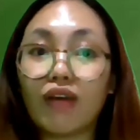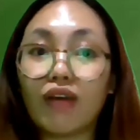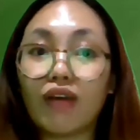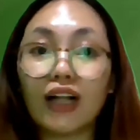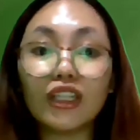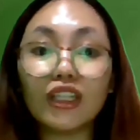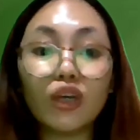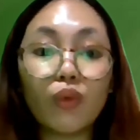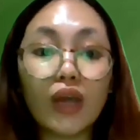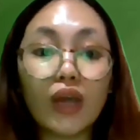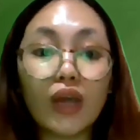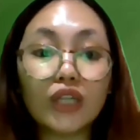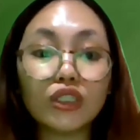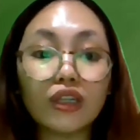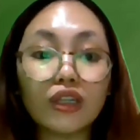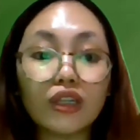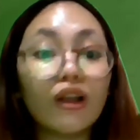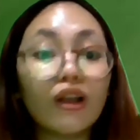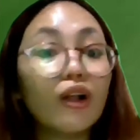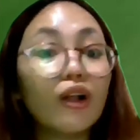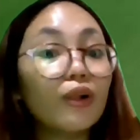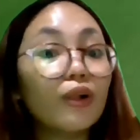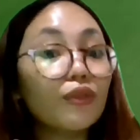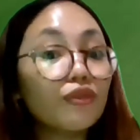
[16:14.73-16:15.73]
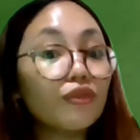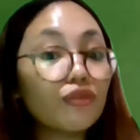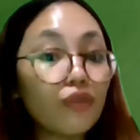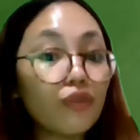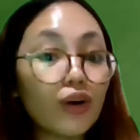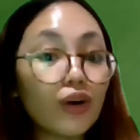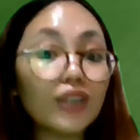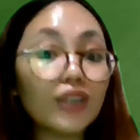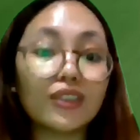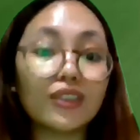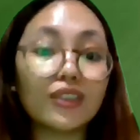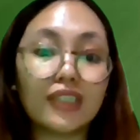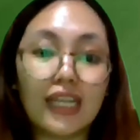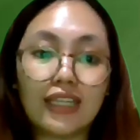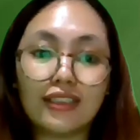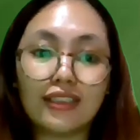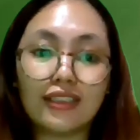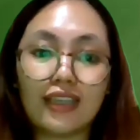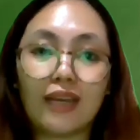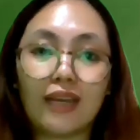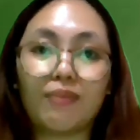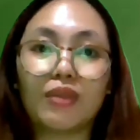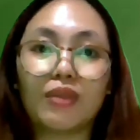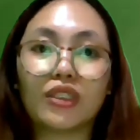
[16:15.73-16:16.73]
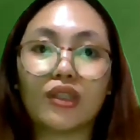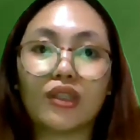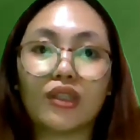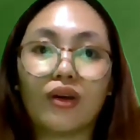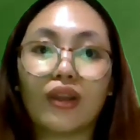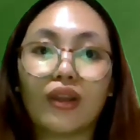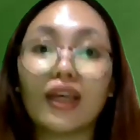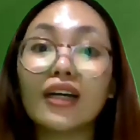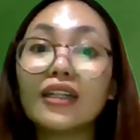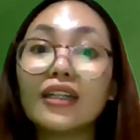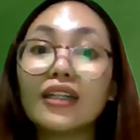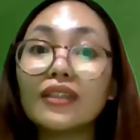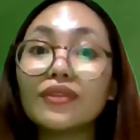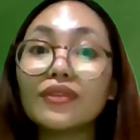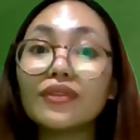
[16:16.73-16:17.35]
evaluation for today's episode.